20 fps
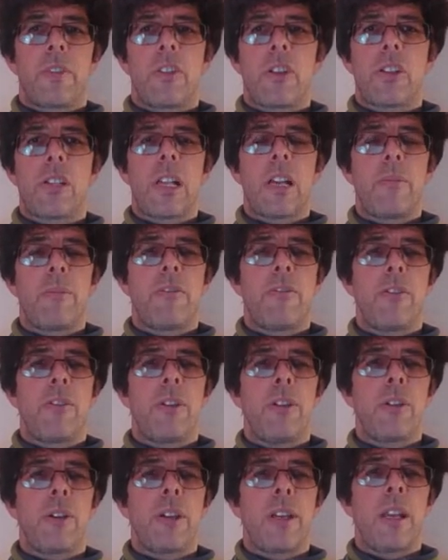Just like
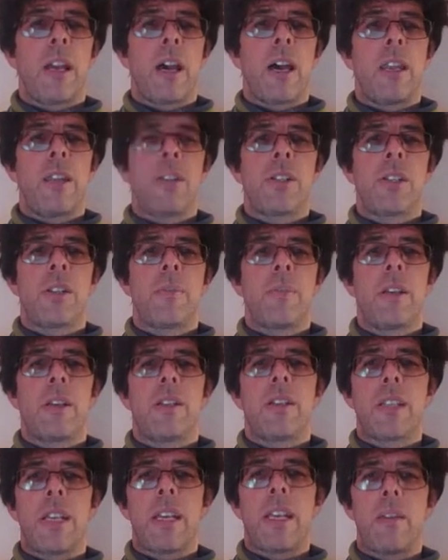before, you can
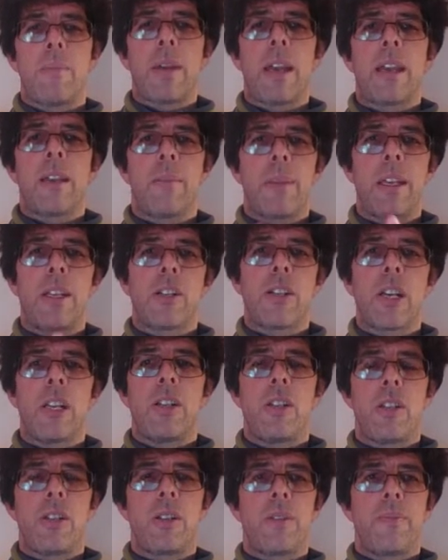unsubmit, take it back, make
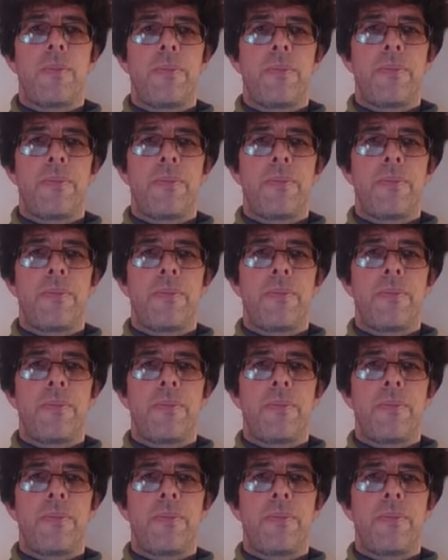changes.